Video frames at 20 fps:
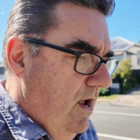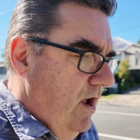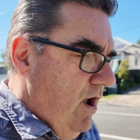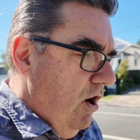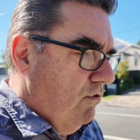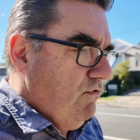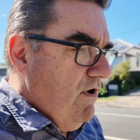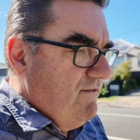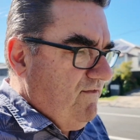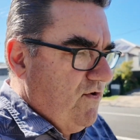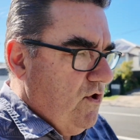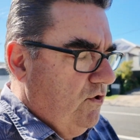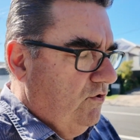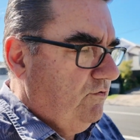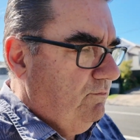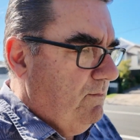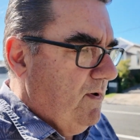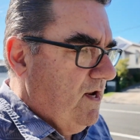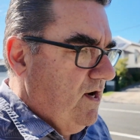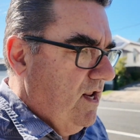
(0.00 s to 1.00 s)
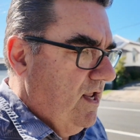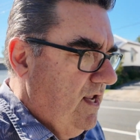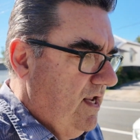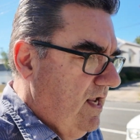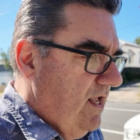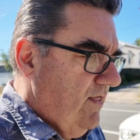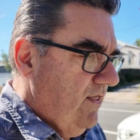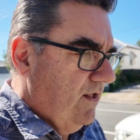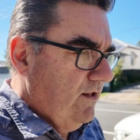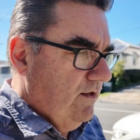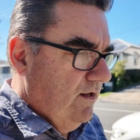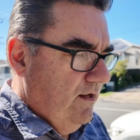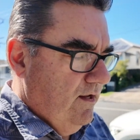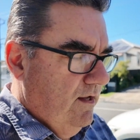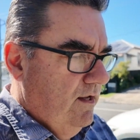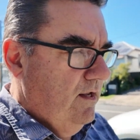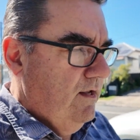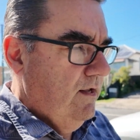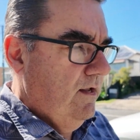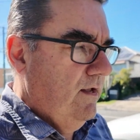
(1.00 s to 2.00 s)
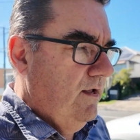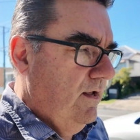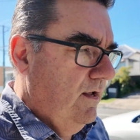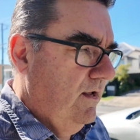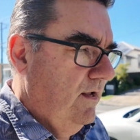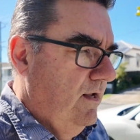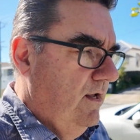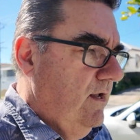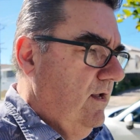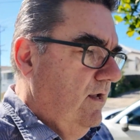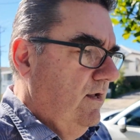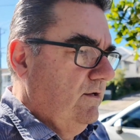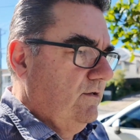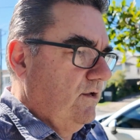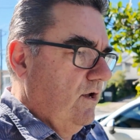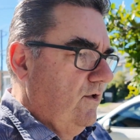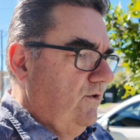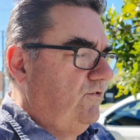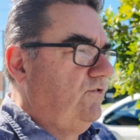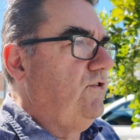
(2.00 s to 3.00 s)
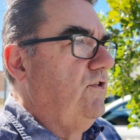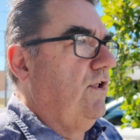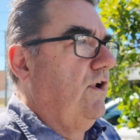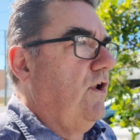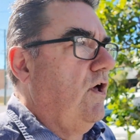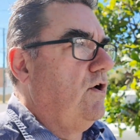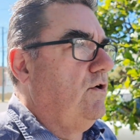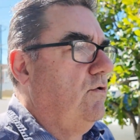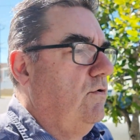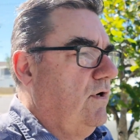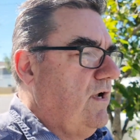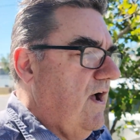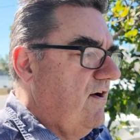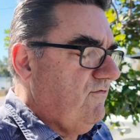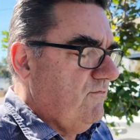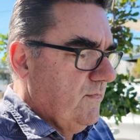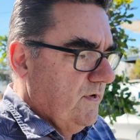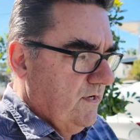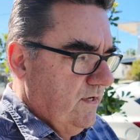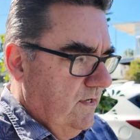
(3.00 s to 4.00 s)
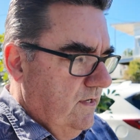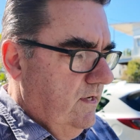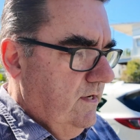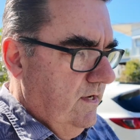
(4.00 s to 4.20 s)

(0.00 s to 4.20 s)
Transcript: refuse bin here that goes to the local government